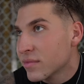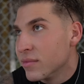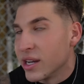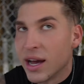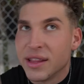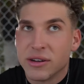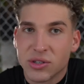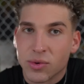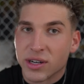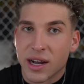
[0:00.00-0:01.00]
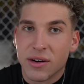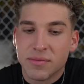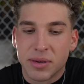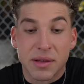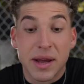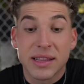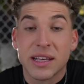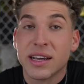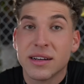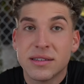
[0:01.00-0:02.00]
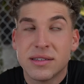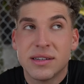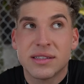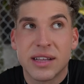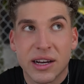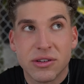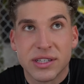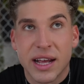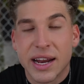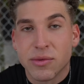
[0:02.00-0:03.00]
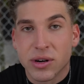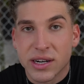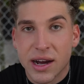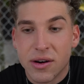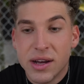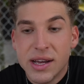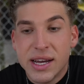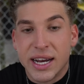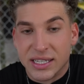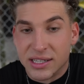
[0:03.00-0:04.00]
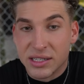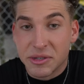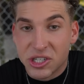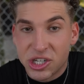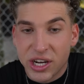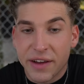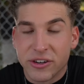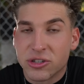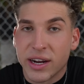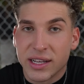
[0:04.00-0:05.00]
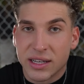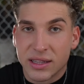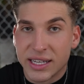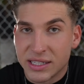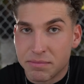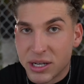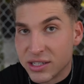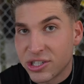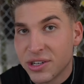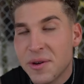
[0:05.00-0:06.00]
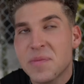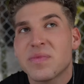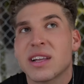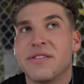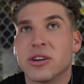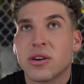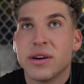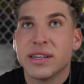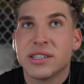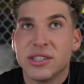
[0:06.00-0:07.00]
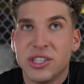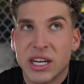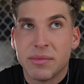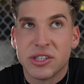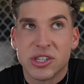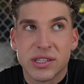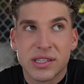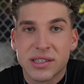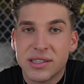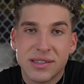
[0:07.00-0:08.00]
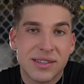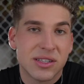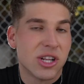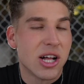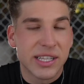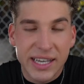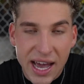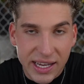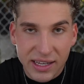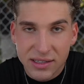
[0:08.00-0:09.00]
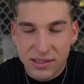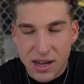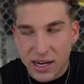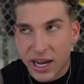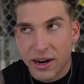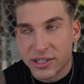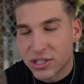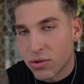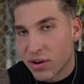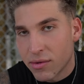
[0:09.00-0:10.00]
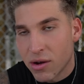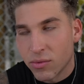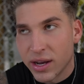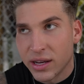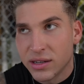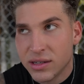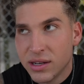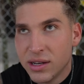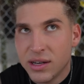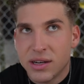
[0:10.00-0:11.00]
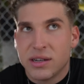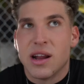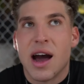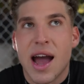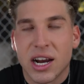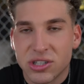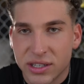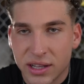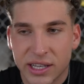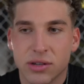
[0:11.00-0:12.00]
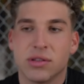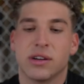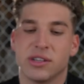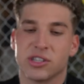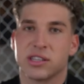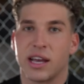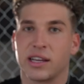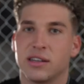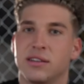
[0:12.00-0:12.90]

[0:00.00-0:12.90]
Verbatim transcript: but yeah, that was the workout. But the main thing that goes into any workout is it doesn't mean shit if you're training like a lazy bitch. If you're going into the gym and just lollygagging, not caring, just throwing around weight, not actually like you're literally just like